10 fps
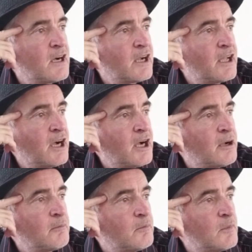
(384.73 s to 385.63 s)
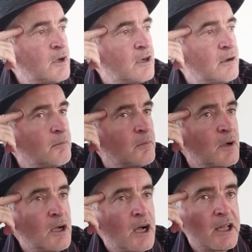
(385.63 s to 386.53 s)

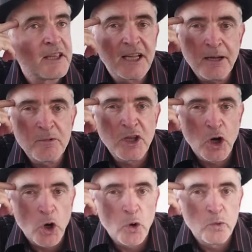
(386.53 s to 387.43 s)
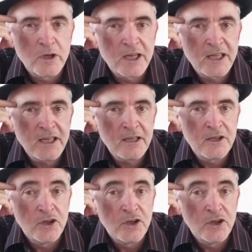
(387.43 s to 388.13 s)
I think I'm the only